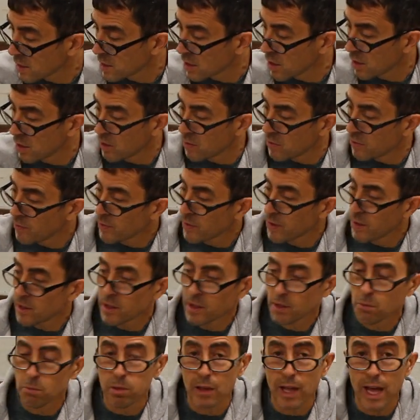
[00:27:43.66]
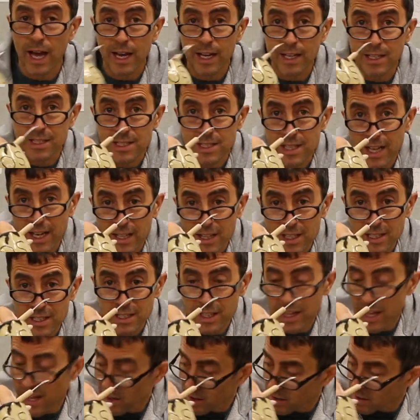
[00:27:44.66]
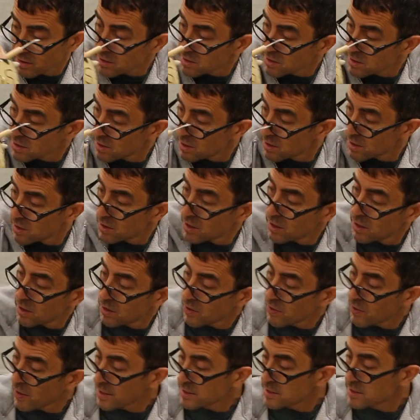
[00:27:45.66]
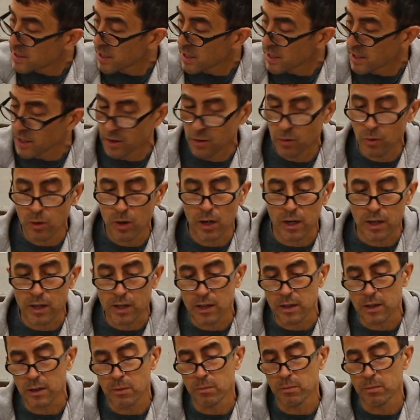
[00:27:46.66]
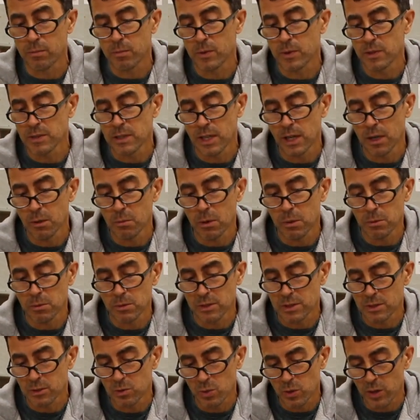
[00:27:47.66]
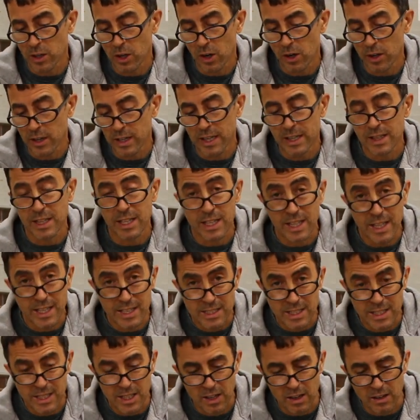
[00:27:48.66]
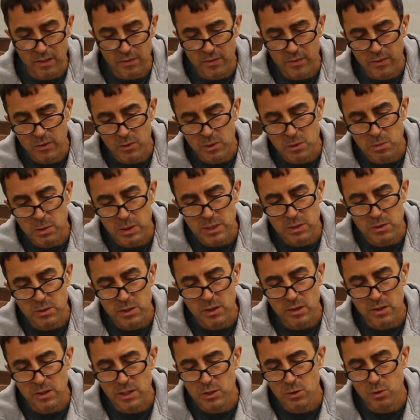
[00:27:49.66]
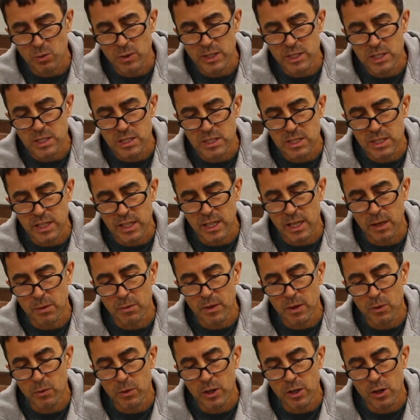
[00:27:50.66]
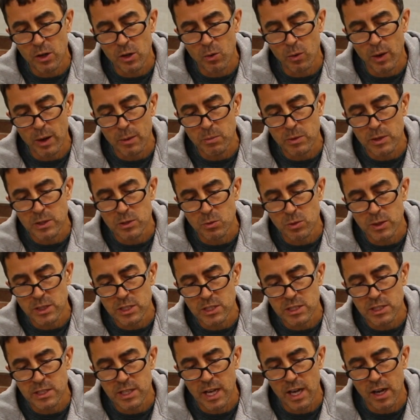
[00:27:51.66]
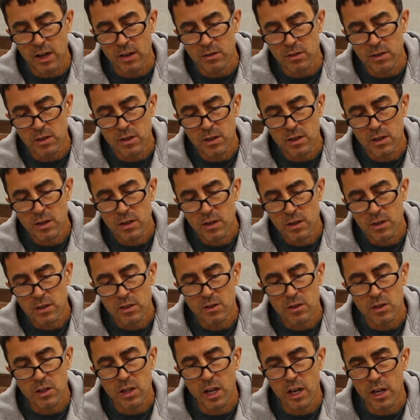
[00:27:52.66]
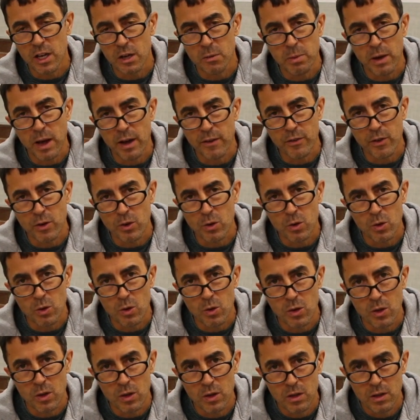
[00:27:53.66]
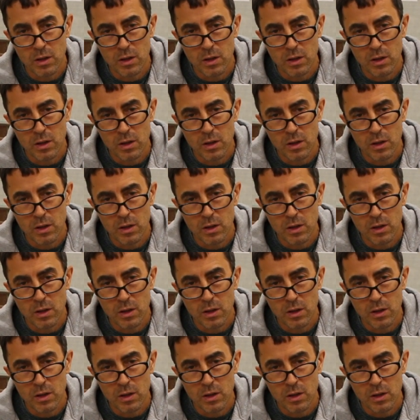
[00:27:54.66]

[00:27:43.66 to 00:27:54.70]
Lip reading: you know, the black inside these letters, that's not going to work because the air bubbles, it's really hard to get the glaze in there, especially with all these ridges sticking out. And then when you go to wipe these ridges down, you clog up half your hole.